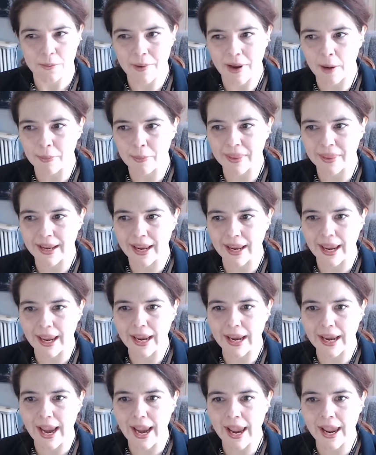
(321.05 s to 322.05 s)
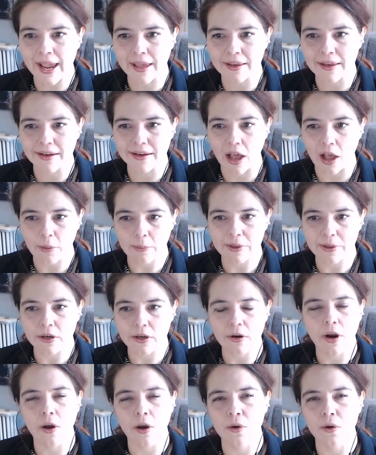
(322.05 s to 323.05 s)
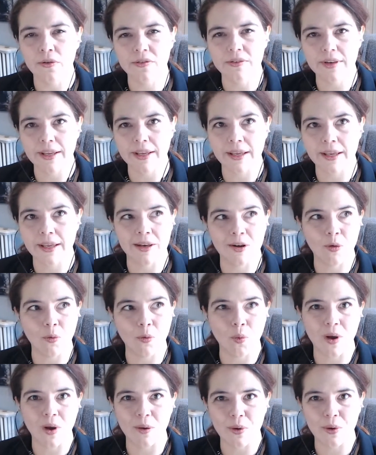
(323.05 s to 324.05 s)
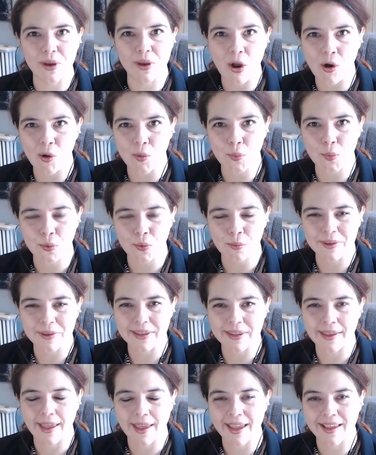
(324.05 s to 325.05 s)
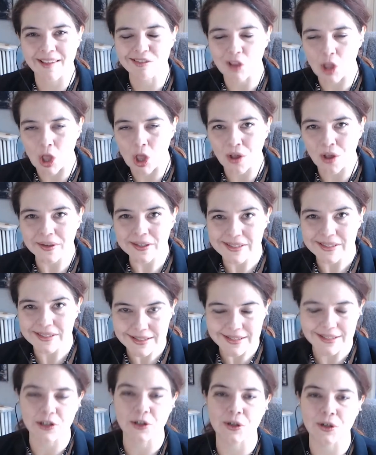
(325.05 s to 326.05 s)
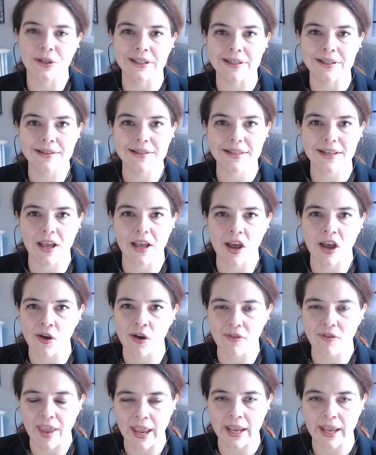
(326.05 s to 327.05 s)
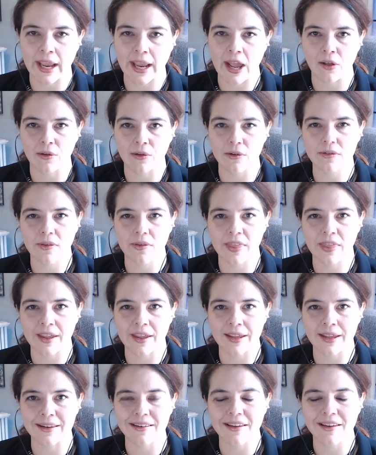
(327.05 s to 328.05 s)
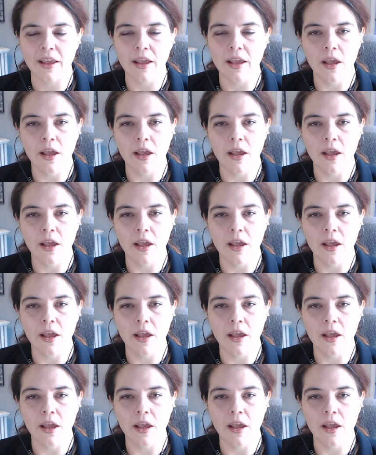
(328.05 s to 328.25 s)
Pamela Gay, and I'll be your host in what we hope will be a long series of Hangouts that